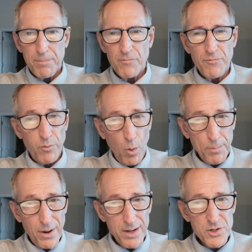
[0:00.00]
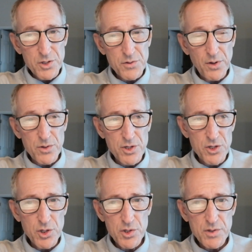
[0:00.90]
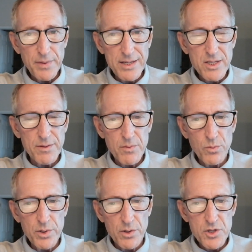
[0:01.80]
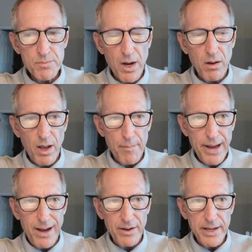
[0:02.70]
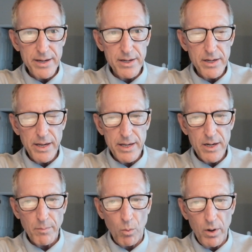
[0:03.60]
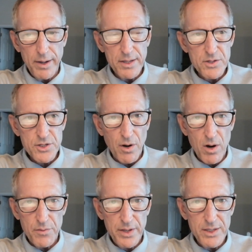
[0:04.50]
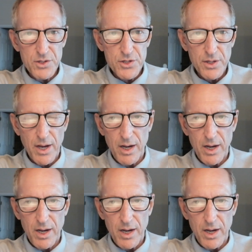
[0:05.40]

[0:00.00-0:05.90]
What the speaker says: 4 projects, folks, to choose from. That's a real small amount. And number one is, are these